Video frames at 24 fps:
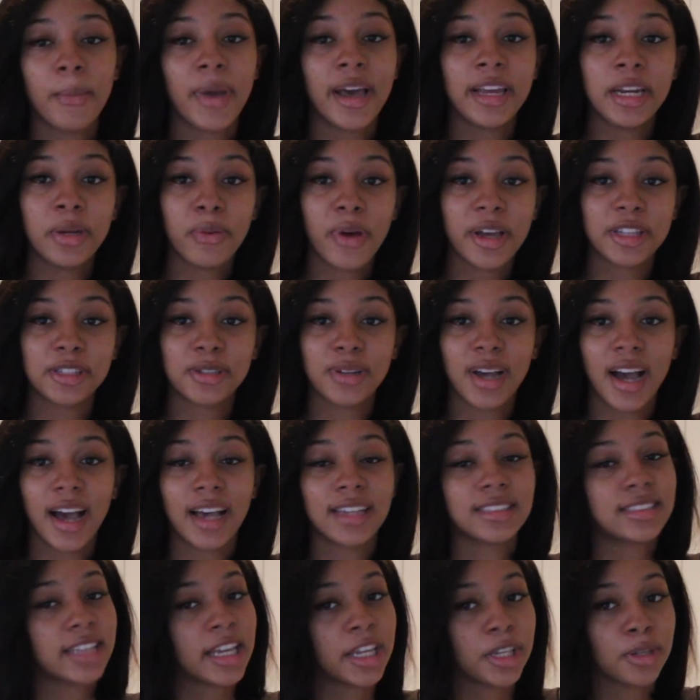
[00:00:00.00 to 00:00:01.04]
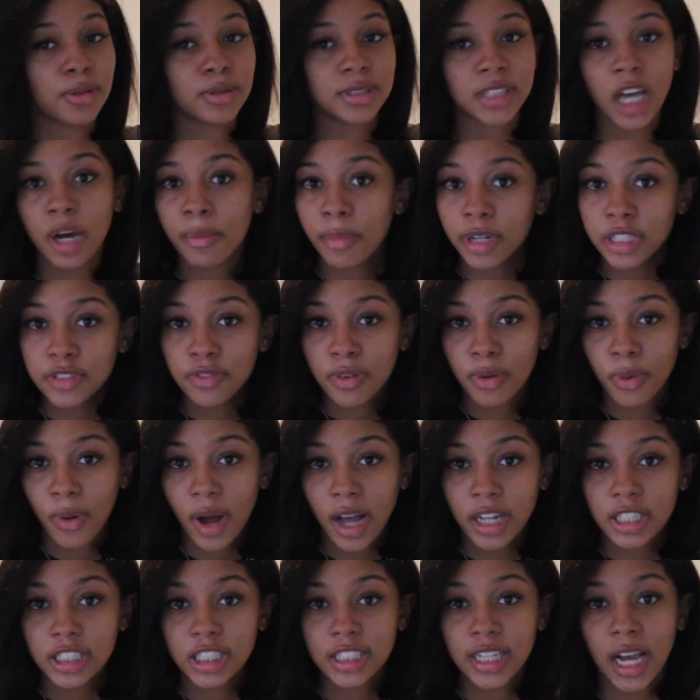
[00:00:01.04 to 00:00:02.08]
but anyways you guys thank you so much for
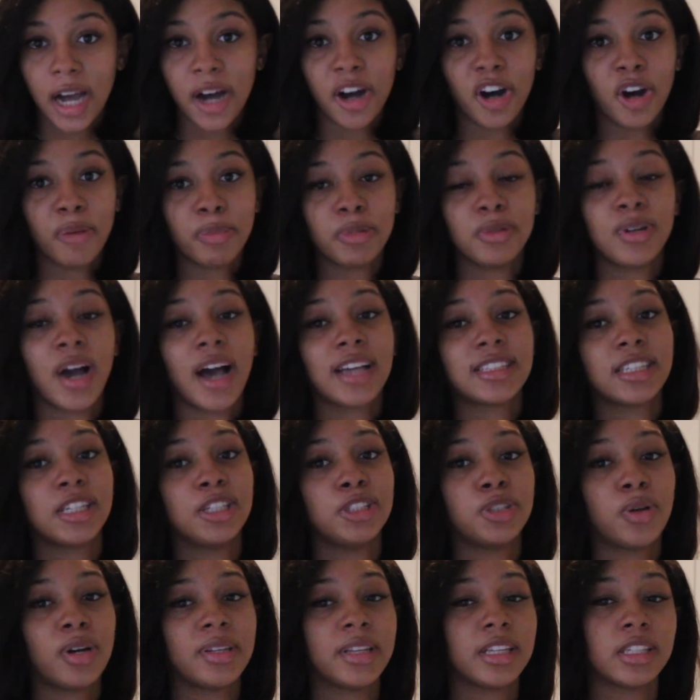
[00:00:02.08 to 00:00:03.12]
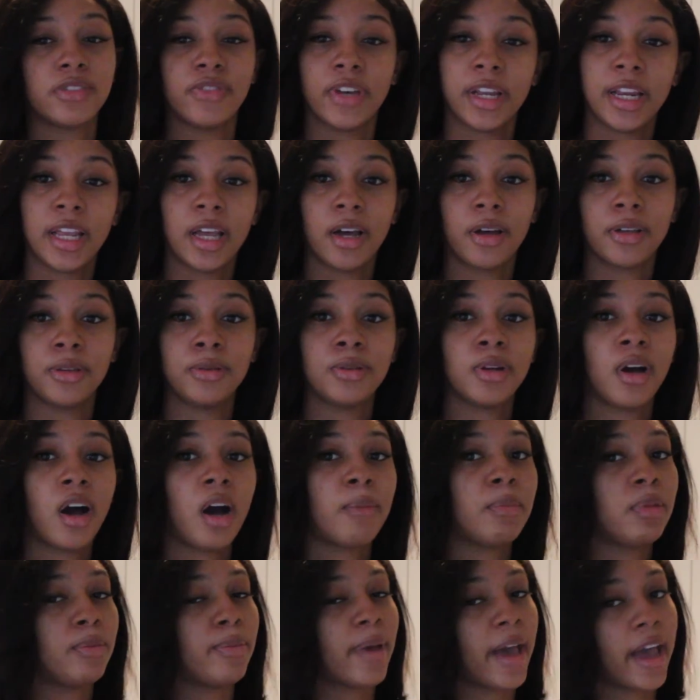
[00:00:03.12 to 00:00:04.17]
watching i hope you guys enjoyed this video you know
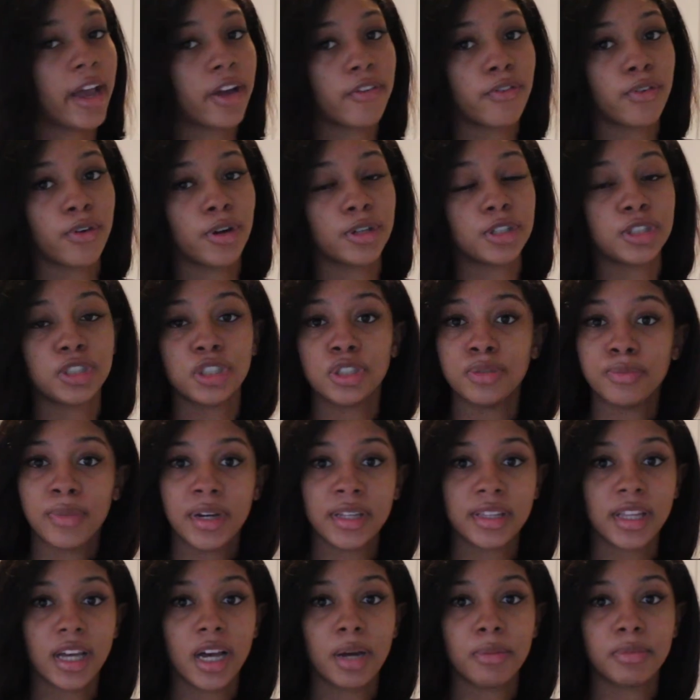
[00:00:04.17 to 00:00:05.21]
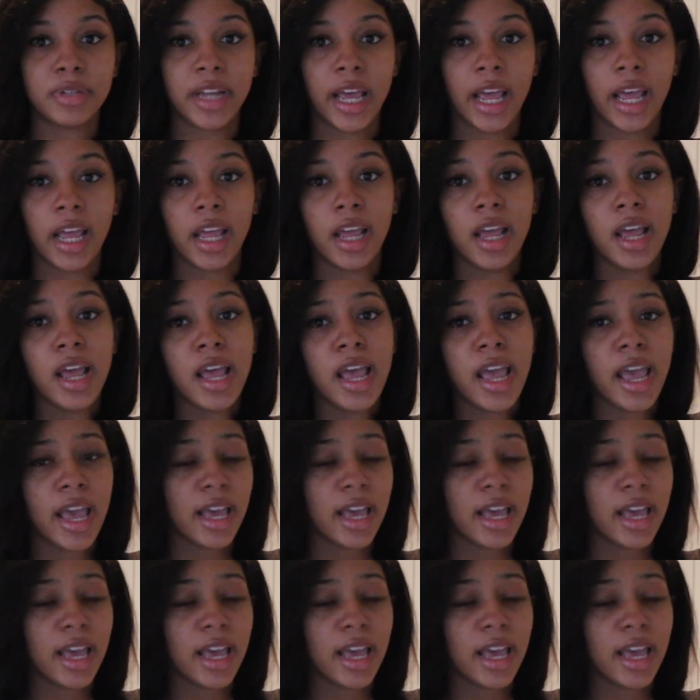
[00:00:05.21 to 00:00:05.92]
i'll be back for a two month update